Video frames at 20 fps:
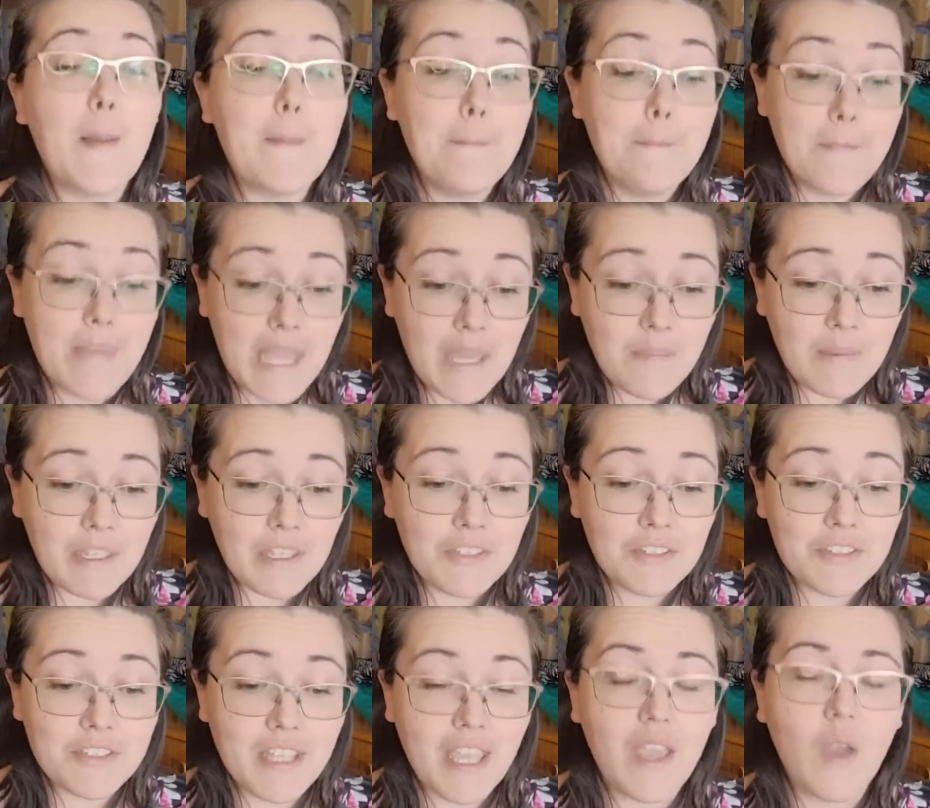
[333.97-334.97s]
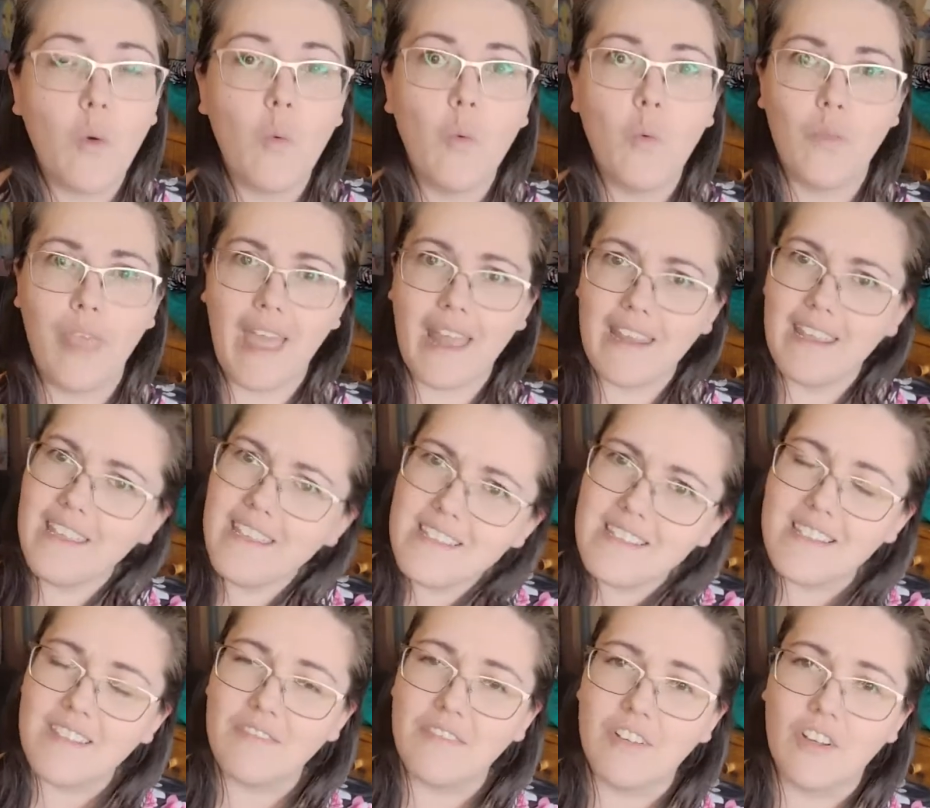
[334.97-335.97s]
Maybe you'll say, oh, that is
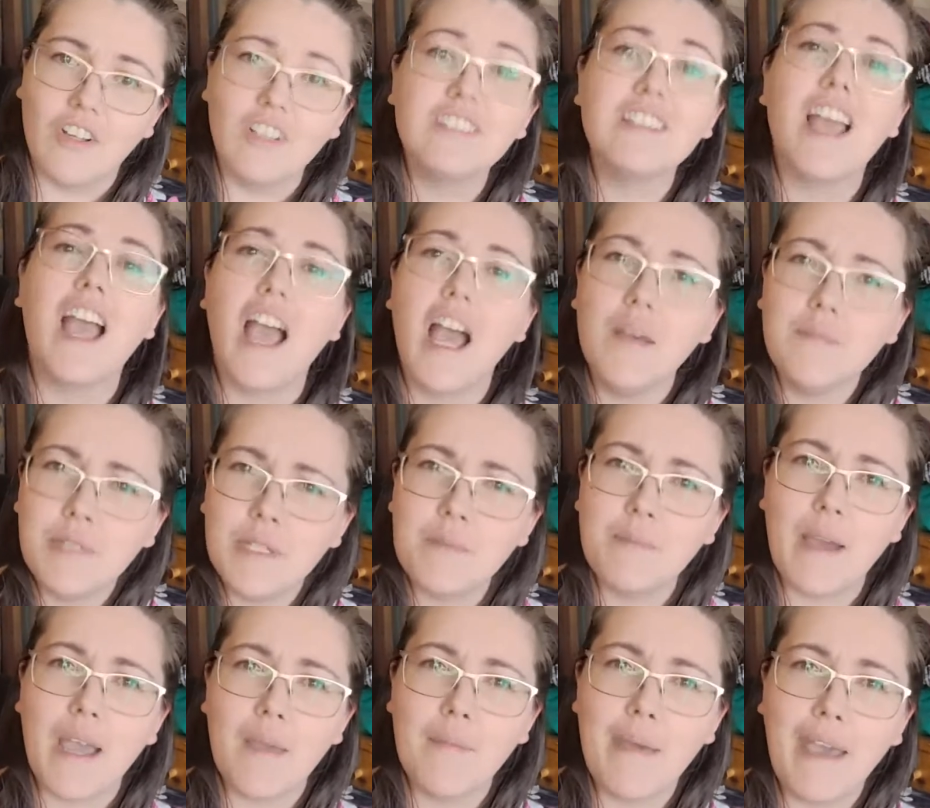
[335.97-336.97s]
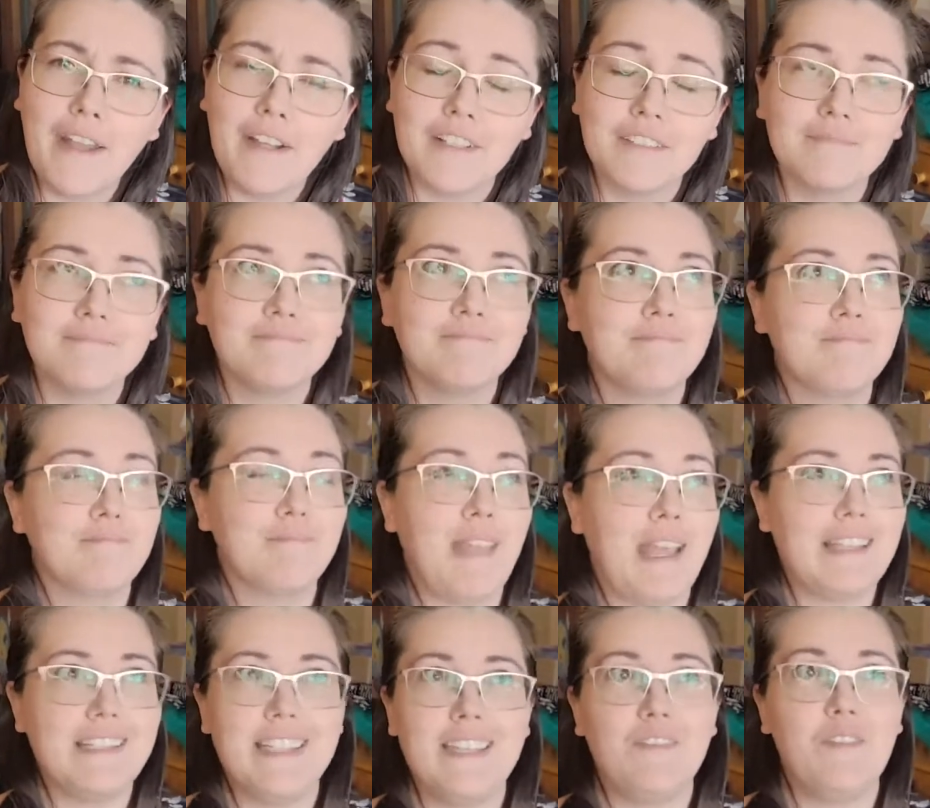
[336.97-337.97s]
difficult. I'm going to buy a pattern.
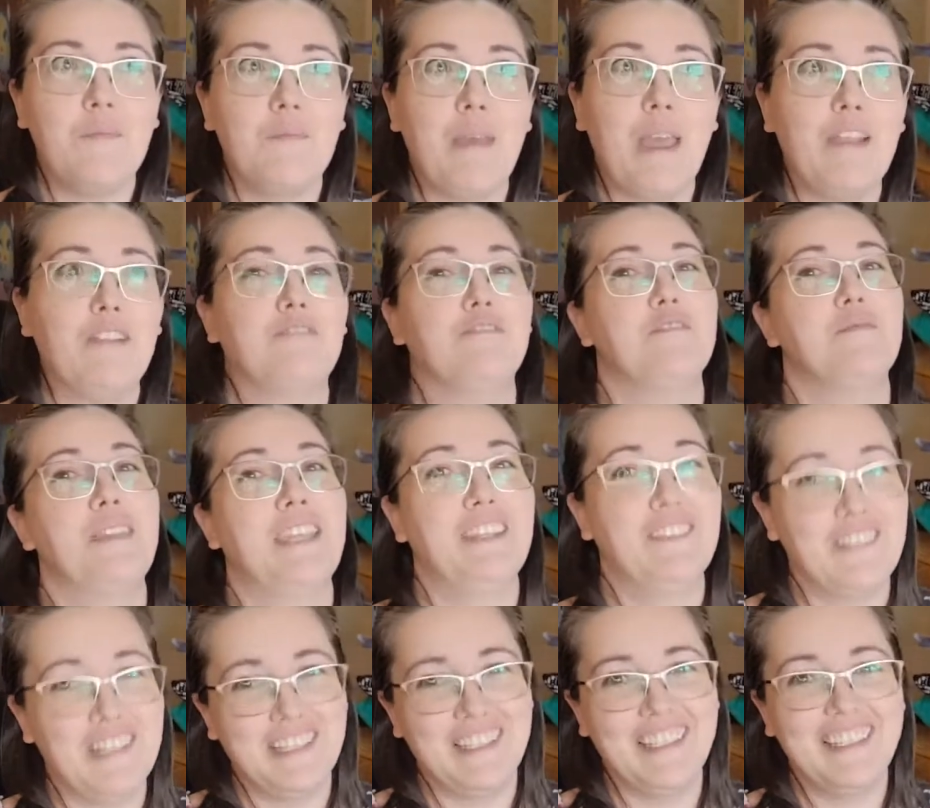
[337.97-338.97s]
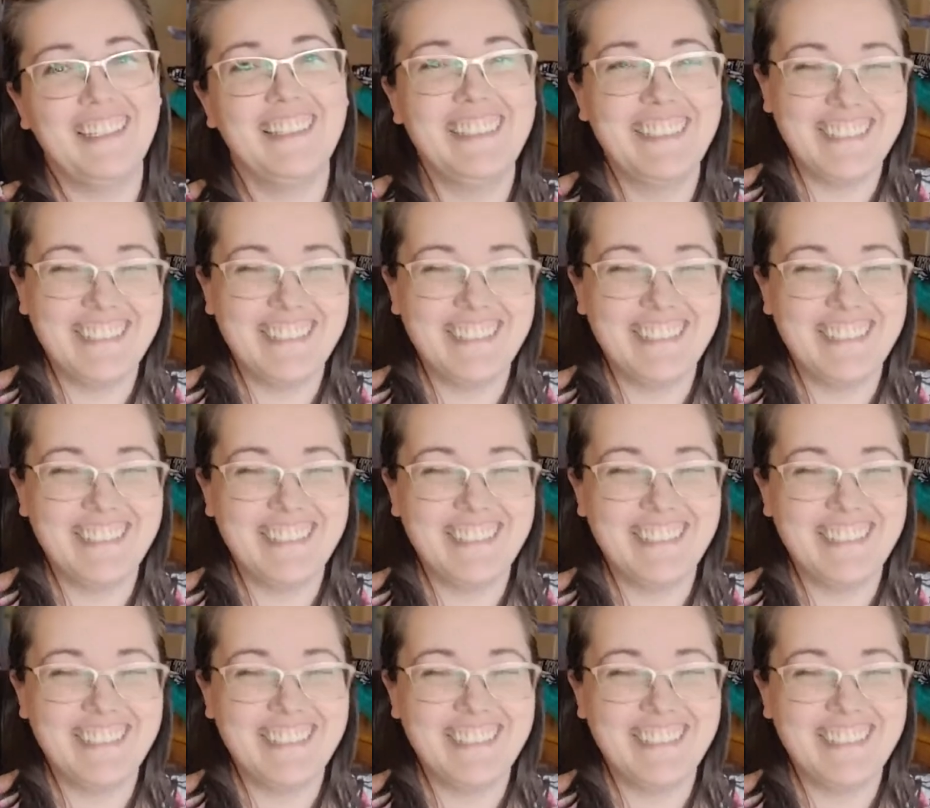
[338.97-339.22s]
That's even better for me, really.